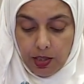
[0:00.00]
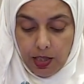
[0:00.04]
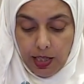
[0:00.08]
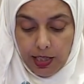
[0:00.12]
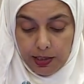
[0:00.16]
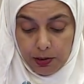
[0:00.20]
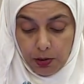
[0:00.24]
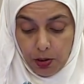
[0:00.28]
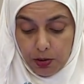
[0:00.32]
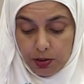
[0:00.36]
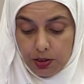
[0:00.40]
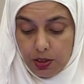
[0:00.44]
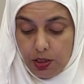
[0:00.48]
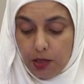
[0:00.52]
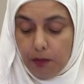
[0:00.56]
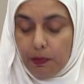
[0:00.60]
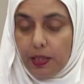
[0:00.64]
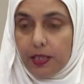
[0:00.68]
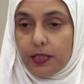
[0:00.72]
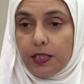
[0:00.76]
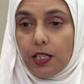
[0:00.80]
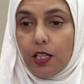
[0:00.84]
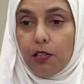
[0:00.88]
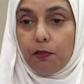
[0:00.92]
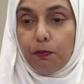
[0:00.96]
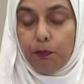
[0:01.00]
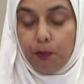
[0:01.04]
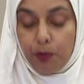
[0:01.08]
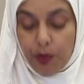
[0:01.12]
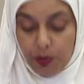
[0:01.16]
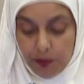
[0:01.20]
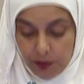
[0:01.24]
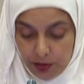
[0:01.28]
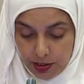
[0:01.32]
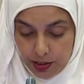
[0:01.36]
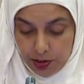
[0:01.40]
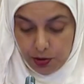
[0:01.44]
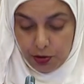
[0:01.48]
I consider myself
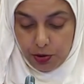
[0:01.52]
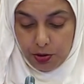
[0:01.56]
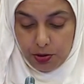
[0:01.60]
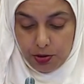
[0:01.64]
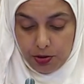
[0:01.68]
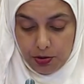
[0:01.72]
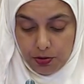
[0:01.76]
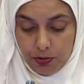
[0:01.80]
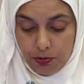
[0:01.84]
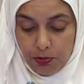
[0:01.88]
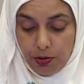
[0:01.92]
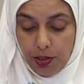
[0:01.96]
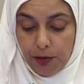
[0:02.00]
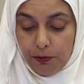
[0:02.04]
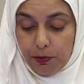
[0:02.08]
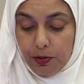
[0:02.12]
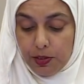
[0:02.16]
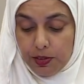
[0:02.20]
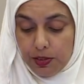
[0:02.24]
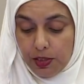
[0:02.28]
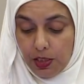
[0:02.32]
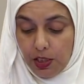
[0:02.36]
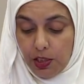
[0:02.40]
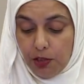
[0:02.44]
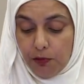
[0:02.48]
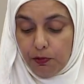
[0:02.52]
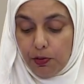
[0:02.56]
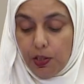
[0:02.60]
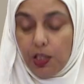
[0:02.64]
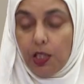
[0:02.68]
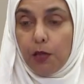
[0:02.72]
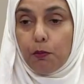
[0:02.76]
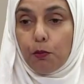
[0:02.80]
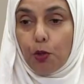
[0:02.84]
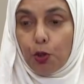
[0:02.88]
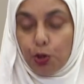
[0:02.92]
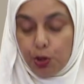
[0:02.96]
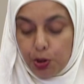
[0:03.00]
privileged to have received
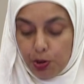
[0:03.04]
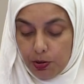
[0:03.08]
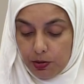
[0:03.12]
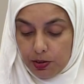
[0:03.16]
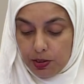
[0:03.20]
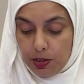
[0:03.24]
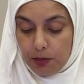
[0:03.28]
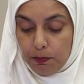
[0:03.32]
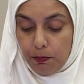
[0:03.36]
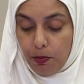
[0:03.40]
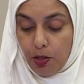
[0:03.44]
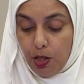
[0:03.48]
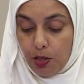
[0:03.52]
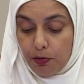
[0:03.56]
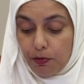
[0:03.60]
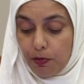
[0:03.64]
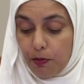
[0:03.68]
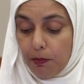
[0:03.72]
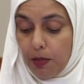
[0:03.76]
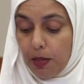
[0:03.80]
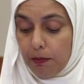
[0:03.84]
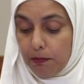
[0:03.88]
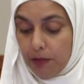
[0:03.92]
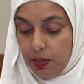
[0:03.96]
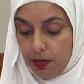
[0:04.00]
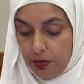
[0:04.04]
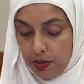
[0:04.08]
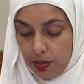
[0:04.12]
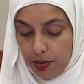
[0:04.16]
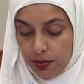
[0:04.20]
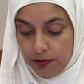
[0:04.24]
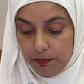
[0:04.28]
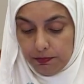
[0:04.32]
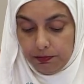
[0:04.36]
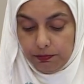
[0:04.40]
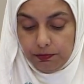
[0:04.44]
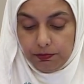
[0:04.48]
emotional support from my mother,